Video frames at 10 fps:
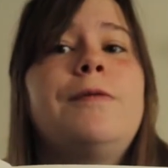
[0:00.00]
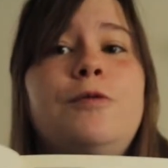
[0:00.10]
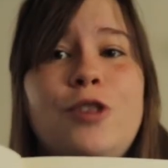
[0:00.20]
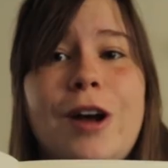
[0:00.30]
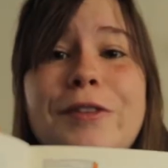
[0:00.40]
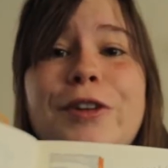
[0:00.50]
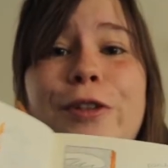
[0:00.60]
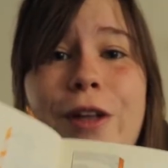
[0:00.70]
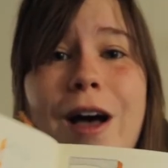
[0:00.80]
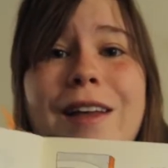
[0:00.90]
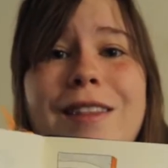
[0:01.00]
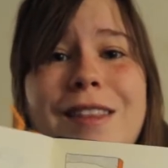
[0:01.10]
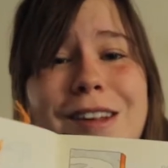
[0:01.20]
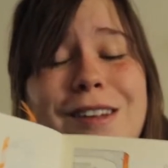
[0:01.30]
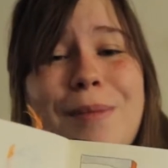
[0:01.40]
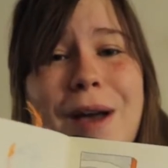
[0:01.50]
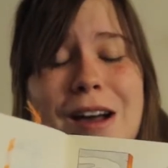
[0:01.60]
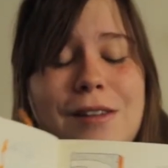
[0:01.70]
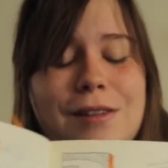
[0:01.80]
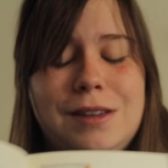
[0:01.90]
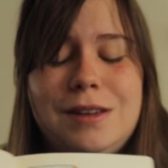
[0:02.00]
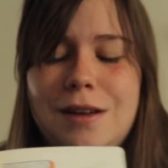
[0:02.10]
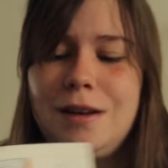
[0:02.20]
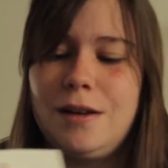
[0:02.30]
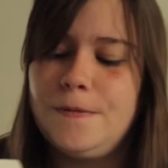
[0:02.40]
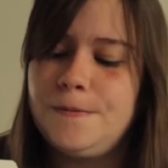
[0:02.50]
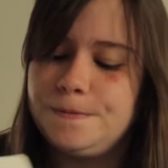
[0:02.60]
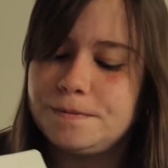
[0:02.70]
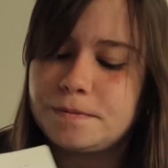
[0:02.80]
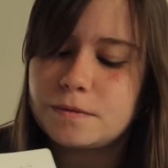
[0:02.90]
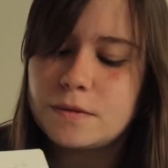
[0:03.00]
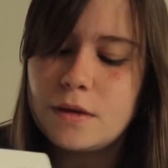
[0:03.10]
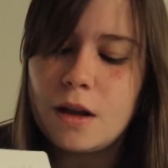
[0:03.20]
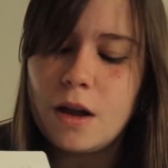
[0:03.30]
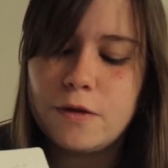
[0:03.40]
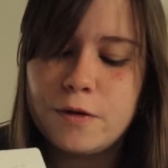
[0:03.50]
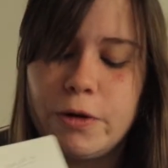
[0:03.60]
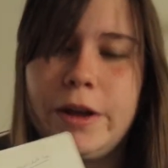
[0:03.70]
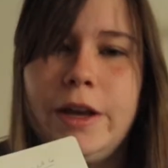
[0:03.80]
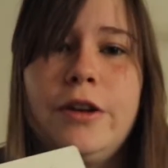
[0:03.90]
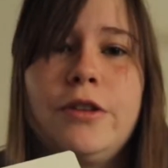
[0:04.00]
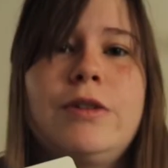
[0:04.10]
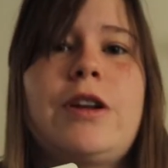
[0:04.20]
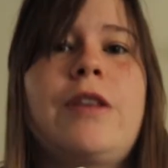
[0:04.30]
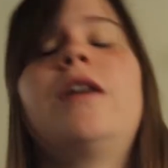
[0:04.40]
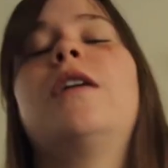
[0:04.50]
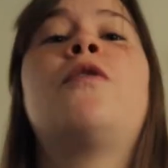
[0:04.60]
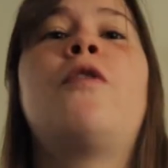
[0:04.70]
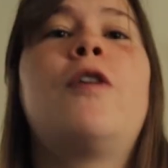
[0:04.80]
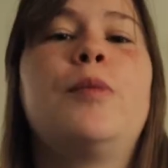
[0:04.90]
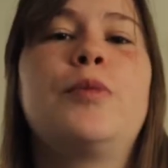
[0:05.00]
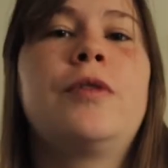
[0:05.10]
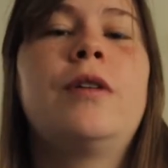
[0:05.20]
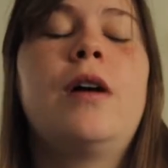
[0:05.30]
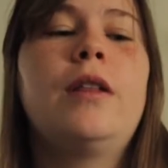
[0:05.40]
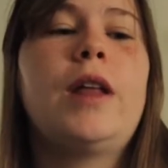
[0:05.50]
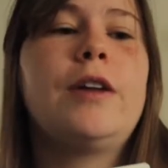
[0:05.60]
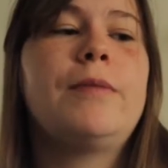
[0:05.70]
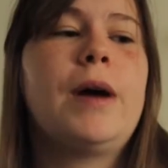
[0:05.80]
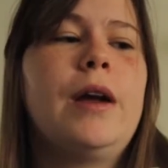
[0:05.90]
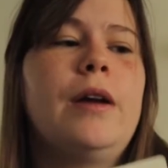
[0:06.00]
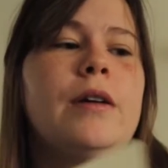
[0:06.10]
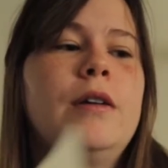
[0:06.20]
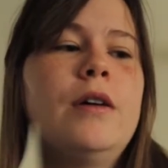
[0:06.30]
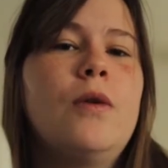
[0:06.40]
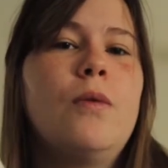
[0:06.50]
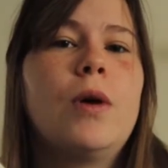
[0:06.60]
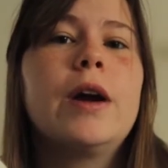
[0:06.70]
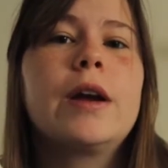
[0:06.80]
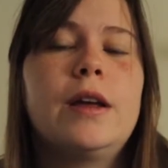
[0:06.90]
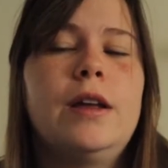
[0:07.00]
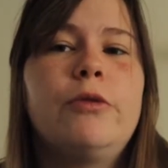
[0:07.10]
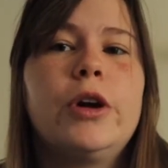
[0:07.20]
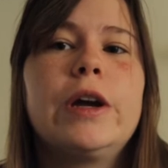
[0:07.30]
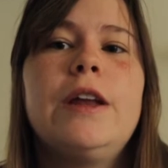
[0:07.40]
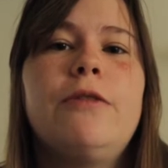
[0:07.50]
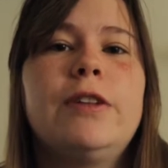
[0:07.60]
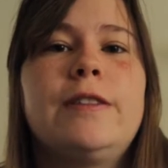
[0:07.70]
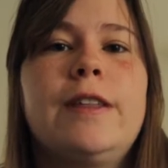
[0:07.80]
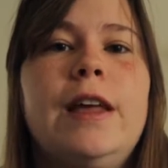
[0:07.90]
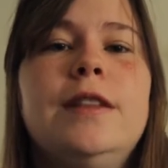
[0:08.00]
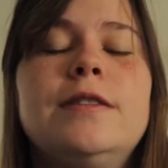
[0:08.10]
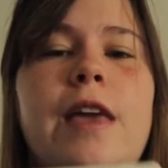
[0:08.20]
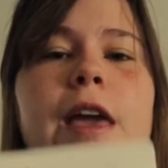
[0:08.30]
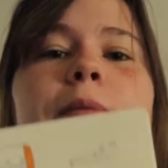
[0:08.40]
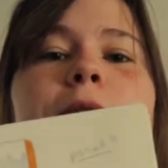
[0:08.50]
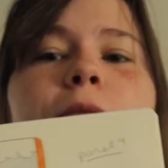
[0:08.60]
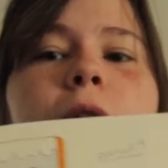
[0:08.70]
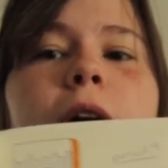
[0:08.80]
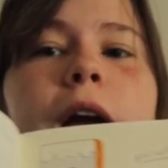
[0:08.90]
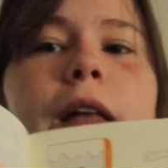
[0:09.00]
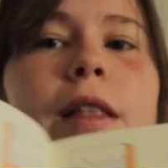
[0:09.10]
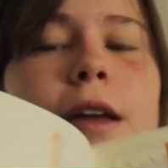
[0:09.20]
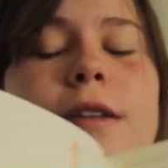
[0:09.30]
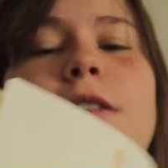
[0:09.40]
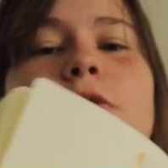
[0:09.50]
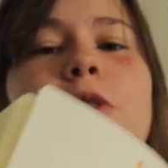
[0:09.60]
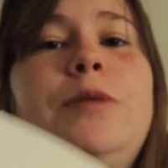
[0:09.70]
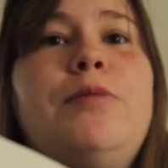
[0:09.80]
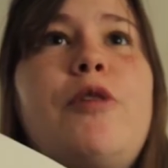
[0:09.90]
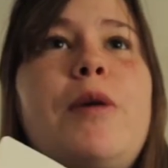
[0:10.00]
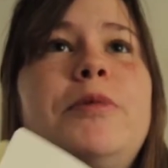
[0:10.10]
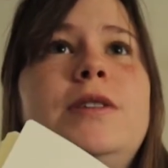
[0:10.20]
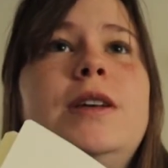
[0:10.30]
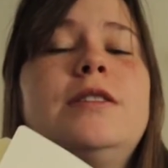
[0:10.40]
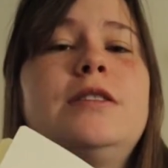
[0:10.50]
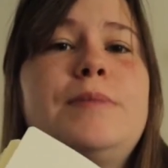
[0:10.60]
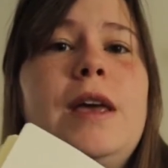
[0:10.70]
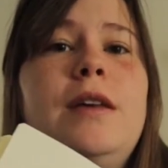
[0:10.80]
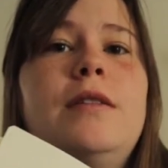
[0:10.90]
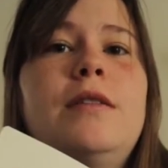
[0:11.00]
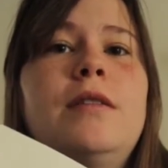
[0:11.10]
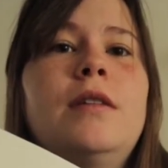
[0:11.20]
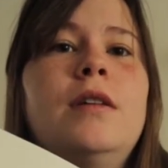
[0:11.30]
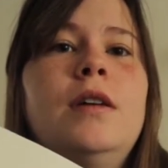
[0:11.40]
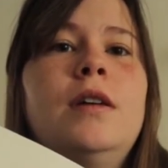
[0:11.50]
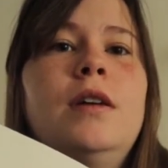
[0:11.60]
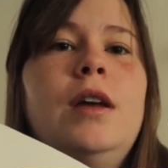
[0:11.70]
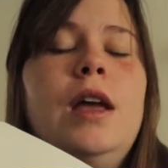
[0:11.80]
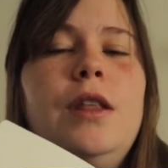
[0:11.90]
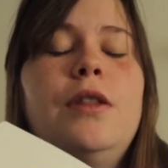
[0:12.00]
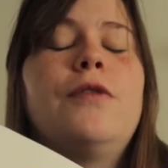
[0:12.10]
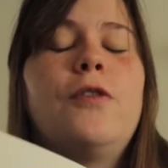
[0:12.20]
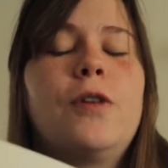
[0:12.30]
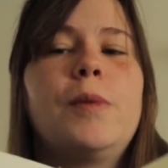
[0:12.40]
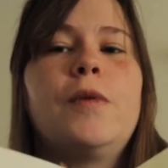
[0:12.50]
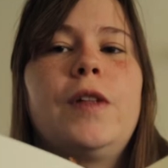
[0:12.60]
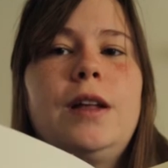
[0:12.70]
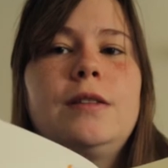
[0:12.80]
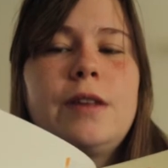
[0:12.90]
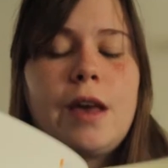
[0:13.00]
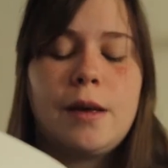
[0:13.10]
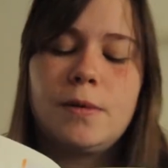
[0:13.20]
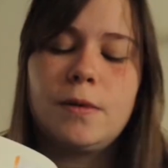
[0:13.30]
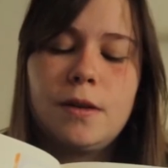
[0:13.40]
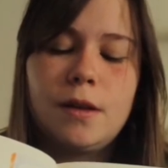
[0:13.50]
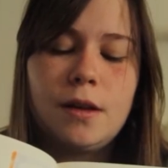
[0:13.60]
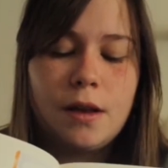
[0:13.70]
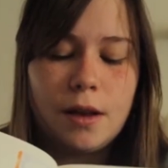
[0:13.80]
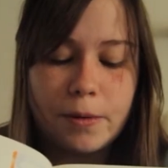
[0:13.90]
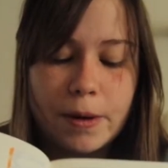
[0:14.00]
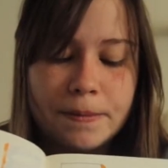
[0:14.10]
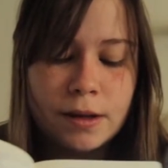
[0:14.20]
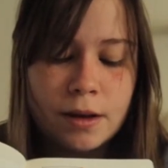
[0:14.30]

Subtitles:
Traveled a lot these past 4 years, which I think informs a lot of my work in working with landscapes and why I like to represent space in the form of landscapes. Anyway,